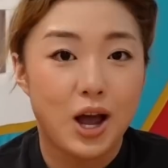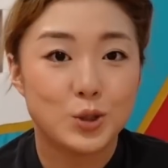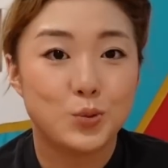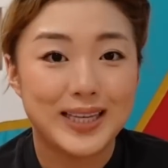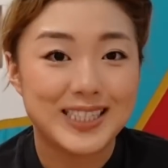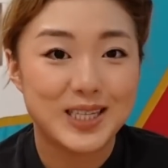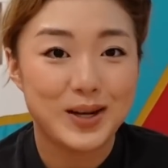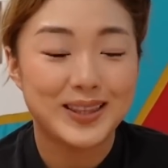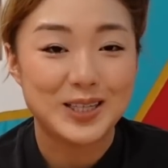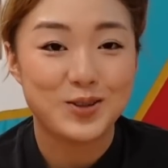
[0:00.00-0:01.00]
Us with
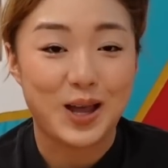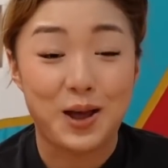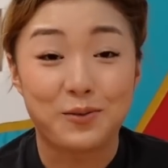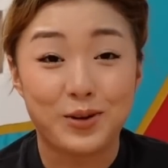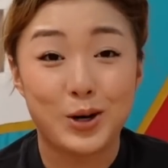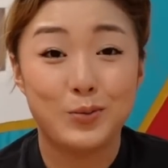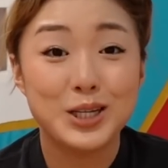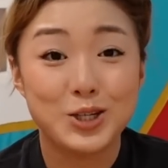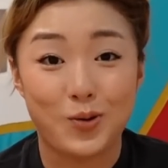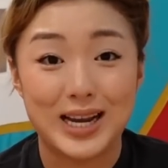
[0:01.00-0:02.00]
eczema tends to have
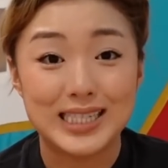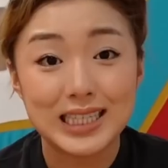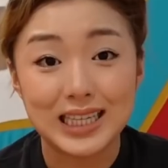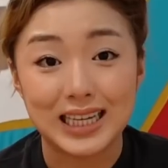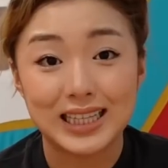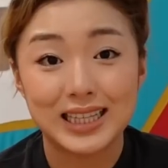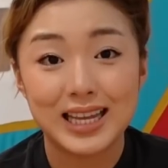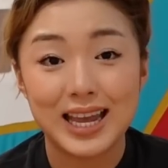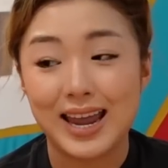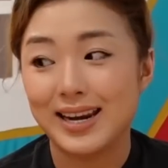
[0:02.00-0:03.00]
very dry skin,
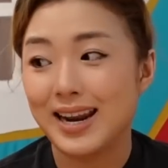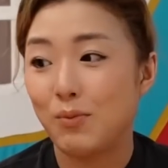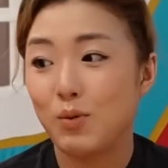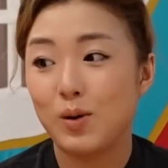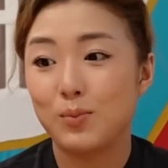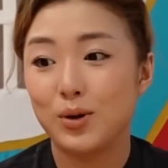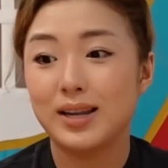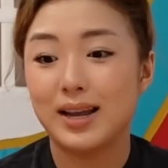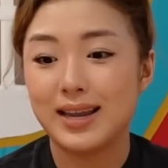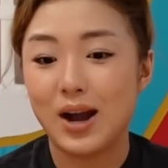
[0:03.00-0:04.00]
and I remember
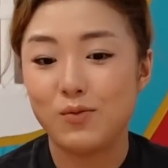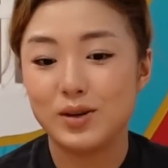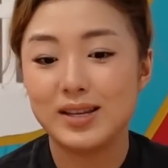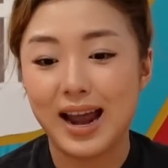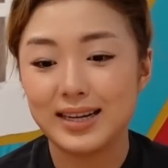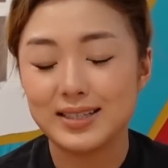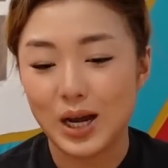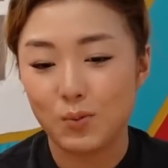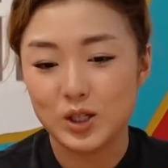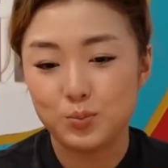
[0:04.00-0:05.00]
that every night
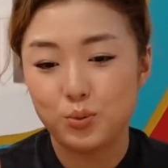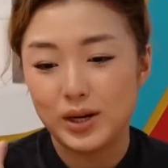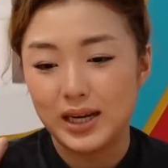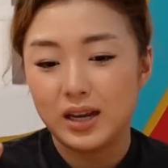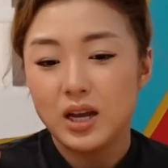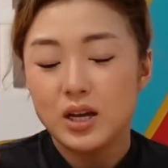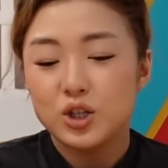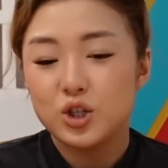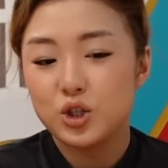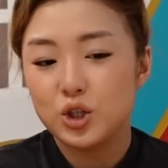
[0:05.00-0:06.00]
I was putting
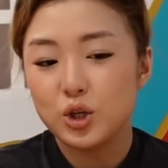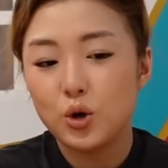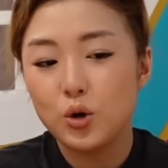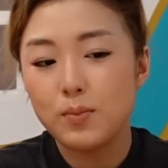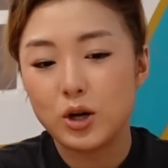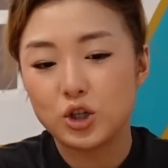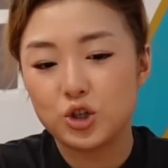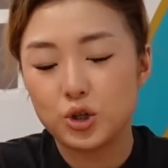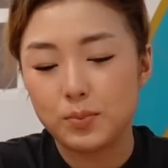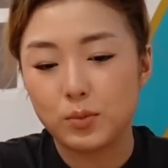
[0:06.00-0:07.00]
so
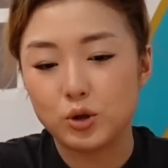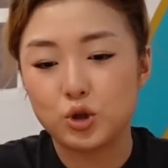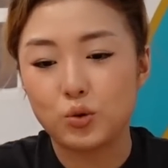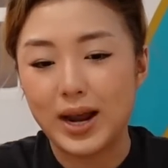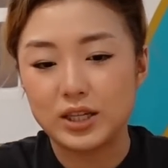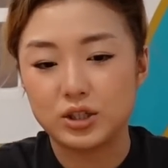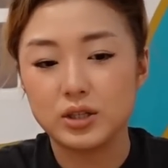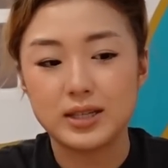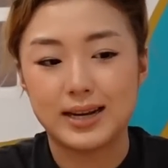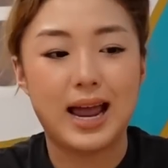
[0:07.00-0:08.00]
much
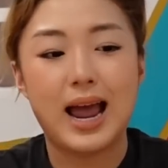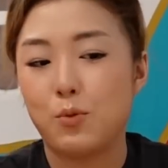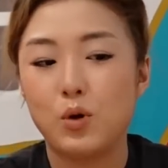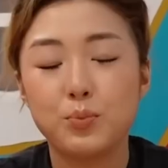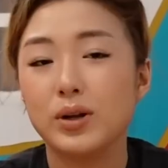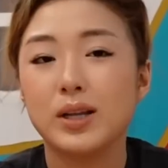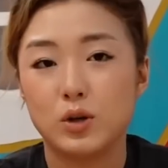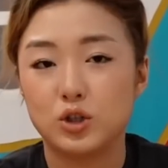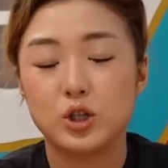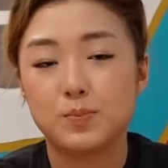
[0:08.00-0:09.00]
moisturizers, and at one point I
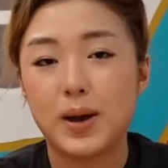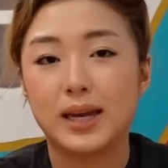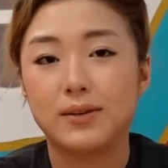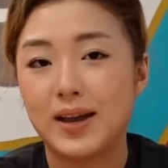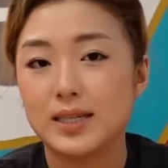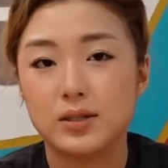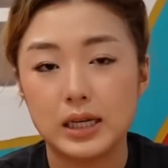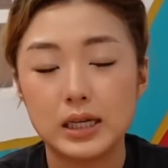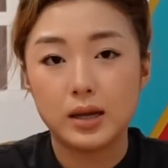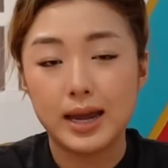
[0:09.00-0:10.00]
was just buying
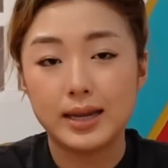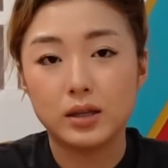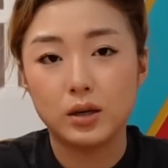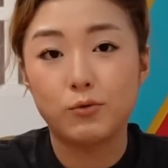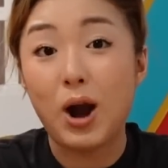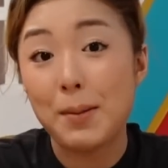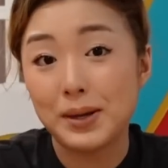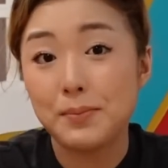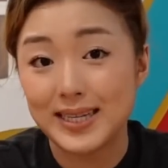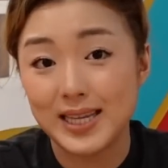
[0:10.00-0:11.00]
Vaseline and
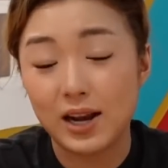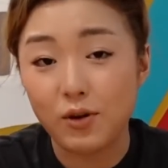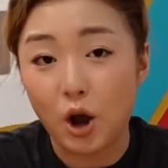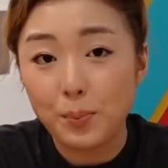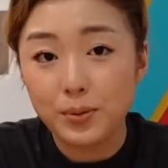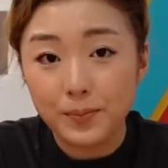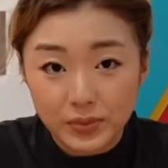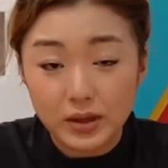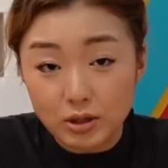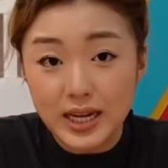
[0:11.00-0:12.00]
wrapping myself up
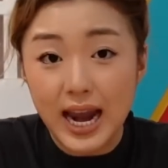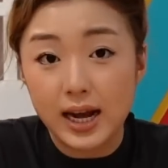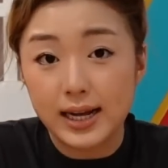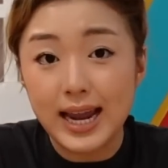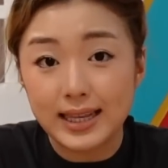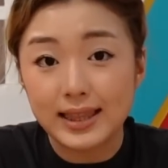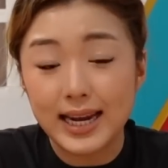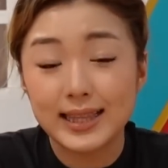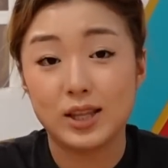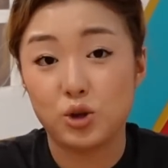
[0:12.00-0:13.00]
entirely at
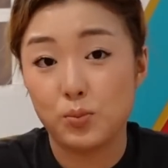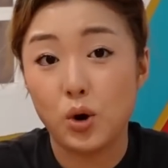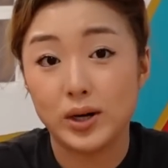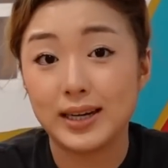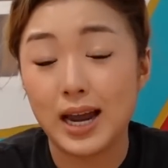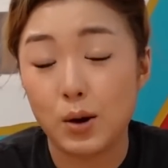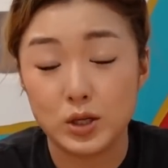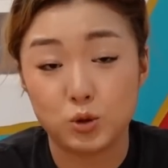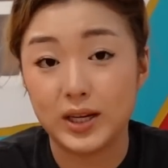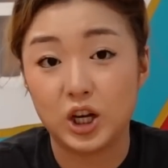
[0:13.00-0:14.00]
night, and the morning I
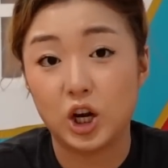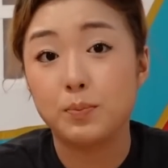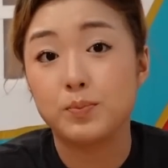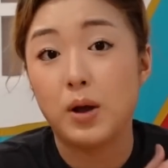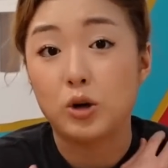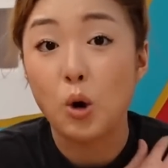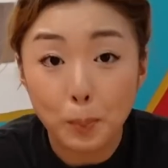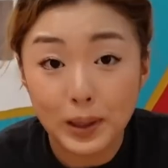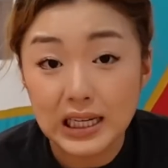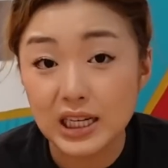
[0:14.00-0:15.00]
was waking up
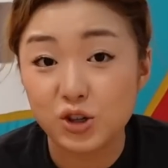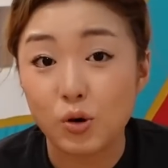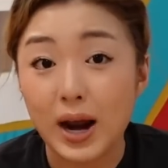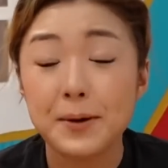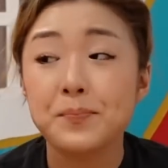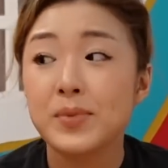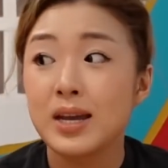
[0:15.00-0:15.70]
completely dry.